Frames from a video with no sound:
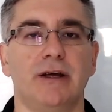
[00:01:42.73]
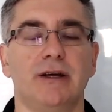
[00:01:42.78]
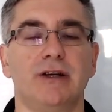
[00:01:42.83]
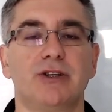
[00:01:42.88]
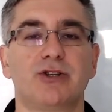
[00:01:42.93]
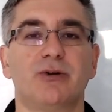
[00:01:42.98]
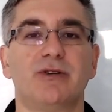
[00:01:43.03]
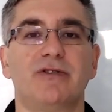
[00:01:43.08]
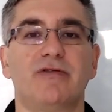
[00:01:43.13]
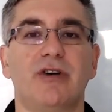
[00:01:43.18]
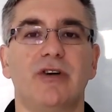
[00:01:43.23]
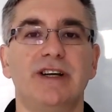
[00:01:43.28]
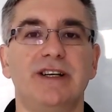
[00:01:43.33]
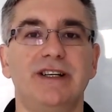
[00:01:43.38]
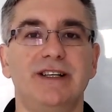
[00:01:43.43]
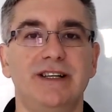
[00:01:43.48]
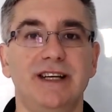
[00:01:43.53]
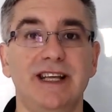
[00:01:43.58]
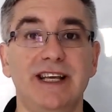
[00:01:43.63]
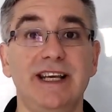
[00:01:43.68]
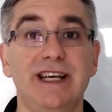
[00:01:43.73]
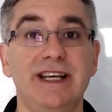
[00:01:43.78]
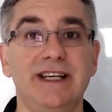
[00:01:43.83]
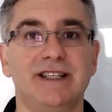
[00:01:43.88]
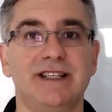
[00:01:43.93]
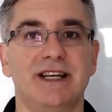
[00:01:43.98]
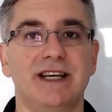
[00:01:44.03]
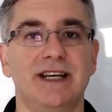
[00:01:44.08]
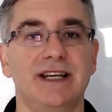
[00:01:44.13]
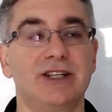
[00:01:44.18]
So it's very
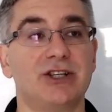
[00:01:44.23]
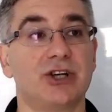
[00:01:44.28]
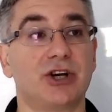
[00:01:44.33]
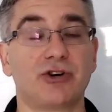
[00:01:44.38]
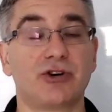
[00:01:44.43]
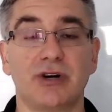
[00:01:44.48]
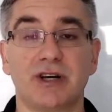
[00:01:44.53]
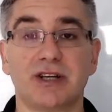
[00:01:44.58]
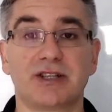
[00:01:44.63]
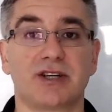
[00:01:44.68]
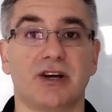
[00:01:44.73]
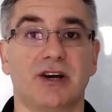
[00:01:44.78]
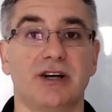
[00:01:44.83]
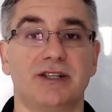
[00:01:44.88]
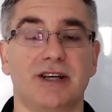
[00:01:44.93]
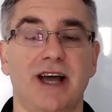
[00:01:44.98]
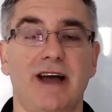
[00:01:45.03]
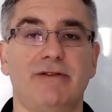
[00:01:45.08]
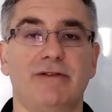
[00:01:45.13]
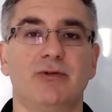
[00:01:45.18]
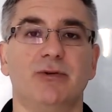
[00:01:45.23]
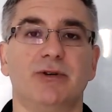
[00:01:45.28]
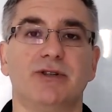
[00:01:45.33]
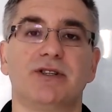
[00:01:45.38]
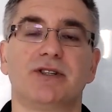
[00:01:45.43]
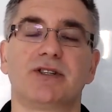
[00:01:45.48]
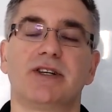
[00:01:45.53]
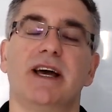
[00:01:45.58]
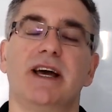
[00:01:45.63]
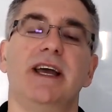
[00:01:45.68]
easy to criticize afterwards
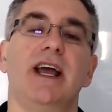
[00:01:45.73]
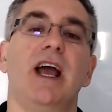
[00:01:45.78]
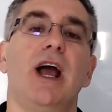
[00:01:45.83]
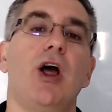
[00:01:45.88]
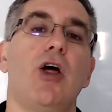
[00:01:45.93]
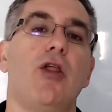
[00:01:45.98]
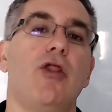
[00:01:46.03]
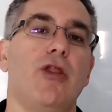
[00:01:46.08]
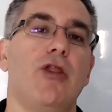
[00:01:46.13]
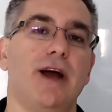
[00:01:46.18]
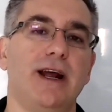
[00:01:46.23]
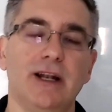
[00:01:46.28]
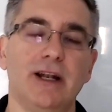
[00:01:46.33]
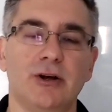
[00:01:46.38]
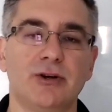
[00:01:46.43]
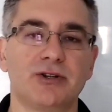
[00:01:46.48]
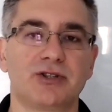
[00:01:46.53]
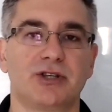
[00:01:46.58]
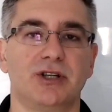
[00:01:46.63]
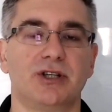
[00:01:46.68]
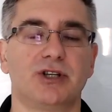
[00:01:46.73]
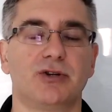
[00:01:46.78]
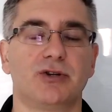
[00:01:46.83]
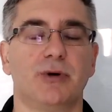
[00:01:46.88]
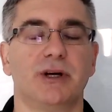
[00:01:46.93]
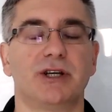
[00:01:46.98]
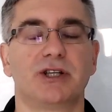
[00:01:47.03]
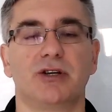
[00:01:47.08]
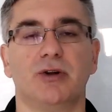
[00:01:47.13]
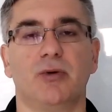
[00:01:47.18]
and say they lost
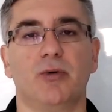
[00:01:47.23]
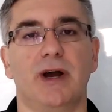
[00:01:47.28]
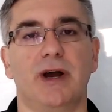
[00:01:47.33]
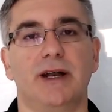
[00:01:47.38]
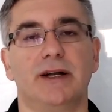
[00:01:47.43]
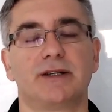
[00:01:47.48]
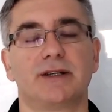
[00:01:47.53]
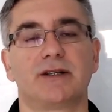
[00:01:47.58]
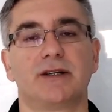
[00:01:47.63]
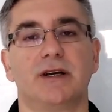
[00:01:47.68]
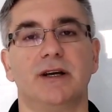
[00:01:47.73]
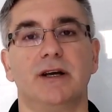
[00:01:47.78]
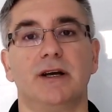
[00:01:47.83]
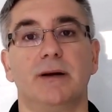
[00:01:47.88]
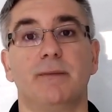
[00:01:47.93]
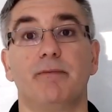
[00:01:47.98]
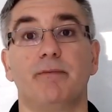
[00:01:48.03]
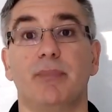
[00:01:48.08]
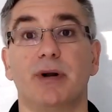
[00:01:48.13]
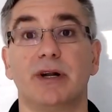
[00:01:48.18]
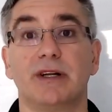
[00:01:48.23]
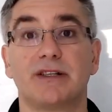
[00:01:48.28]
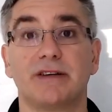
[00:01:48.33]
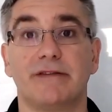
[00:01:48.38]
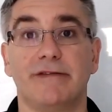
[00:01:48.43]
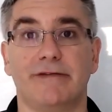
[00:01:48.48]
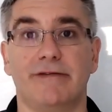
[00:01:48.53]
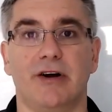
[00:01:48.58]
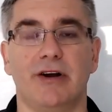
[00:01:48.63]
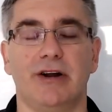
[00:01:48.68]
situational awareness, but it's a
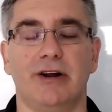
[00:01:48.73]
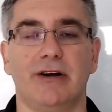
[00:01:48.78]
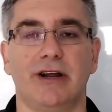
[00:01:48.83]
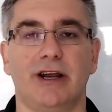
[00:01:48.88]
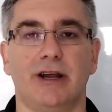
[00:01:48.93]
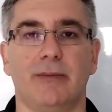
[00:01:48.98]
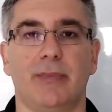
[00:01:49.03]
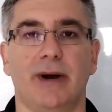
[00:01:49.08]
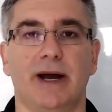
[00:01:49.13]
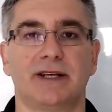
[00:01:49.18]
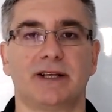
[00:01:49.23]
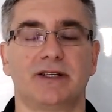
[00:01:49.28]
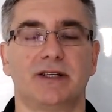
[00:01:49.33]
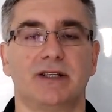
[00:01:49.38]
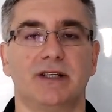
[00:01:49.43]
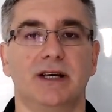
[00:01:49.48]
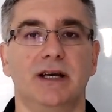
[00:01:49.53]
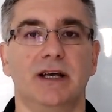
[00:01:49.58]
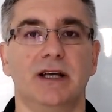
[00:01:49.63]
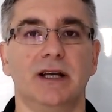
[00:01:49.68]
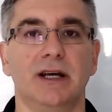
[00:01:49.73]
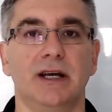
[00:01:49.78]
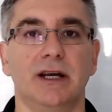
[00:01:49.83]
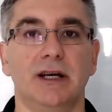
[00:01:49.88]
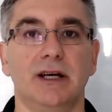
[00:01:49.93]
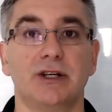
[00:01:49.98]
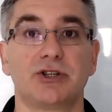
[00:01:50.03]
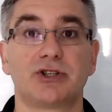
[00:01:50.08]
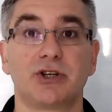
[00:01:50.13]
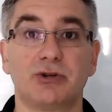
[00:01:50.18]
finite capacity.
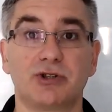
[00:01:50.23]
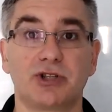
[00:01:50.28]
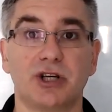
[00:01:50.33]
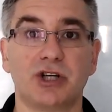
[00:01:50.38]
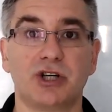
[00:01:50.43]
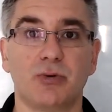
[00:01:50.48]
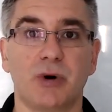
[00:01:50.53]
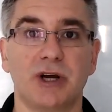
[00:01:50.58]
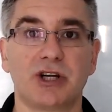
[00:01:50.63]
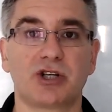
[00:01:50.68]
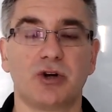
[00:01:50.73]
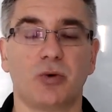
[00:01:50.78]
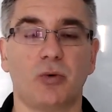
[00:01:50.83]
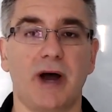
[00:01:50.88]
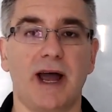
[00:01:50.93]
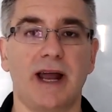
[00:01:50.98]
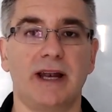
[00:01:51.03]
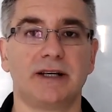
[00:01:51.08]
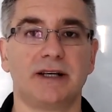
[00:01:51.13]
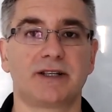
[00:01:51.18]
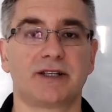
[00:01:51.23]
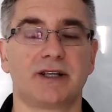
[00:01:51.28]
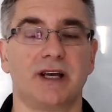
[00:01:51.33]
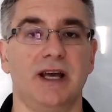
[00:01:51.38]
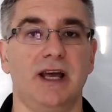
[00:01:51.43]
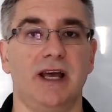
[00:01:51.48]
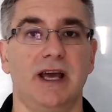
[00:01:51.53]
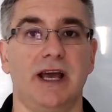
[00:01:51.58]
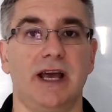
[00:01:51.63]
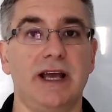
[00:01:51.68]
So situational awareness
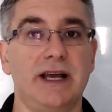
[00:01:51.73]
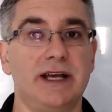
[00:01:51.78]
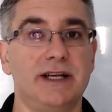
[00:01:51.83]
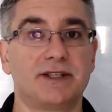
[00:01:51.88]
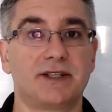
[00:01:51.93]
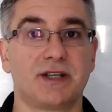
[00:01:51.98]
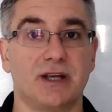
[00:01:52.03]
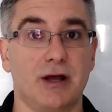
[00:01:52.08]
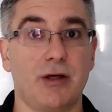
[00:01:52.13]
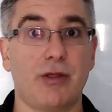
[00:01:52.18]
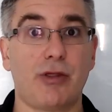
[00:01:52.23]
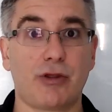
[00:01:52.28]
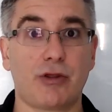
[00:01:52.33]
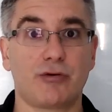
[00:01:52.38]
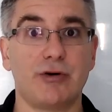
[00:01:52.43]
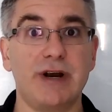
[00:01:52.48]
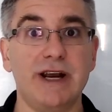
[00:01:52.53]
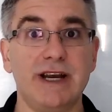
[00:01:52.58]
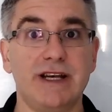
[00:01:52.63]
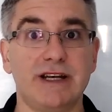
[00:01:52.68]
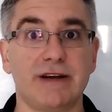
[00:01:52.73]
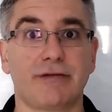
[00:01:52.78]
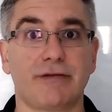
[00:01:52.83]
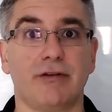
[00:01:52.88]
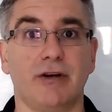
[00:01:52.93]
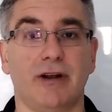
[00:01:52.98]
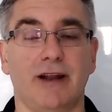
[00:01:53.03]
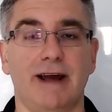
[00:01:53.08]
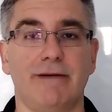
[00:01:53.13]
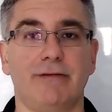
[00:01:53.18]
is three
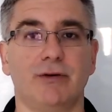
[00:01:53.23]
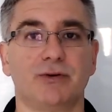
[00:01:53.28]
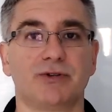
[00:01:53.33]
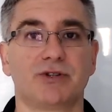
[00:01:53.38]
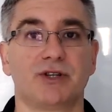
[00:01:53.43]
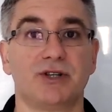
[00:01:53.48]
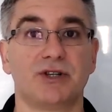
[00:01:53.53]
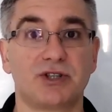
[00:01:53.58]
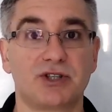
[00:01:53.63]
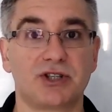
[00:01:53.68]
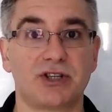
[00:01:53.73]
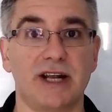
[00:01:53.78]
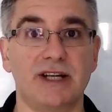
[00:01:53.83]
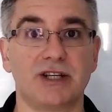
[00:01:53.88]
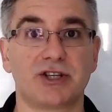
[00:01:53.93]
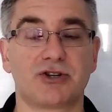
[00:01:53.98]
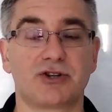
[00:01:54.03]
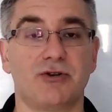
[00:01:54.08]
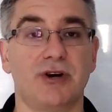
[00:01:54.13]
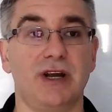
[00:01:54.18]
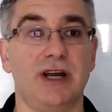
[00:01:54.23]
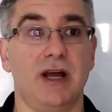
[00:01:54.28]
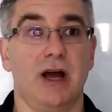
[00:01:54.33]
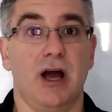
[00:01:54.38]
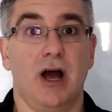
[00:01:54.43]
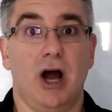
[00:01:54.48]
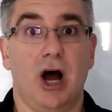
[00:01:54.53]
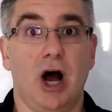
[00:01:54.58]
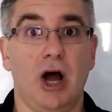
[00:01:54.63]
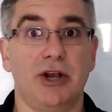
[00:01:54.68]
different levels sensory,
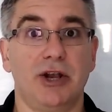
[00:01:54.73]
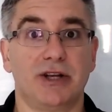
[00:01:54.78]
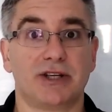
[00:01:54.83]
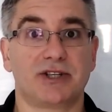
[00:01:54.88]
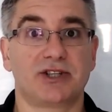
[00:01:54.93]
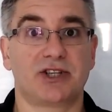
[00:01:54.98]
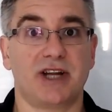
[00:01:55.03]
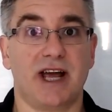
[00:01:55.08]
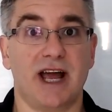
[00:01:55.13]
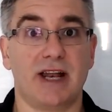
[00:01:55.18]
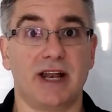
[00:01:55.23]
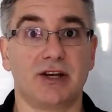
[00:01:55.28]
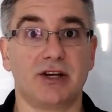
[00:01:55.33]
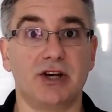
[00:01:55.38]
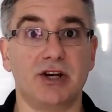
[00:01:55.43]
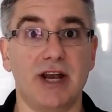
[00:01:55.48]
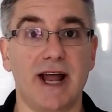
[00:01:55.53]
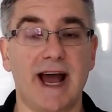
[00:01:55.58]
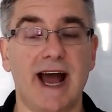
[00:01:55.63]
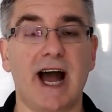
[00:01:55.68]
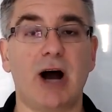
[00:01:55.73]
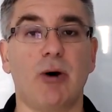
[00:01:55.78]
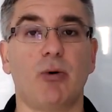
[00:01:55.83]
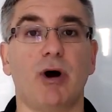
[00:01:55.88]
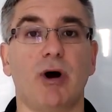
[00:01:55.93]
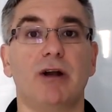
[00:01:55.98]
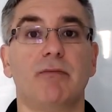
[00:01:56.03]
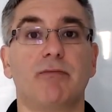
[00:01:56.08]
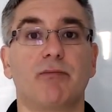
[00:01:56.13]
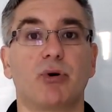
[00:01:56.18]
understand now,
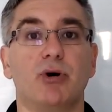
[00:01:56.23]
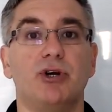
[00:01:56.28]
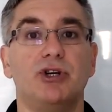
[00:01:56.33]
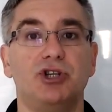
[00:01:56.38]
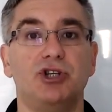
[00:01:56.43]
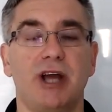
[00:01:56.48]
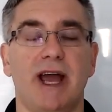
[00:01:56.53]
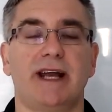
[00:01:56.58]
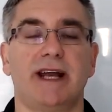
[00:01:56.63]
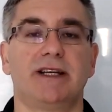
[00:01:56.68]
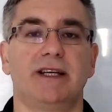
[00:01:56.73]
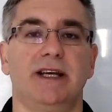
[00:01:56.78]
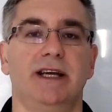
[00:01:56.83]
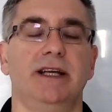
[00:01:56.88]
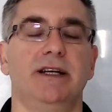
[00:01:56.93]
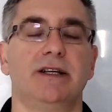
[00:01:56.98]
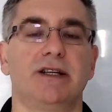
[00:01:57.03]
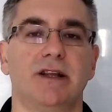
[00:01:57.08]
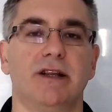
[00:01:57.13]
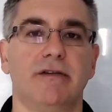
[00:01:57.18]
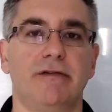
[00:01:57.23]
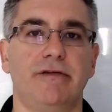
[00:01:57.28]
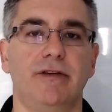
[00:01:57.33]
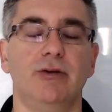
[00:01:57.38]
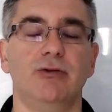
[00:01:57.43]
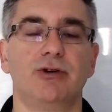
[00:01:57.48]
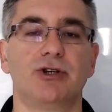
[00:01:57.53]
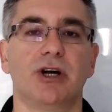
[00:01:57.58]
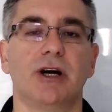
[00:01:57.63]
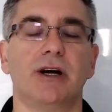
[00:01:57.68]
and project into the
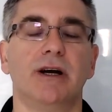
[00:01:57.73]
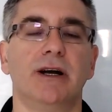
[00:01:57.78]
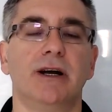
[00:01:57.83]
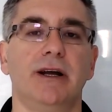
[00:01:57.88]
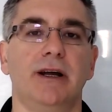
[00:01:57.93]
future.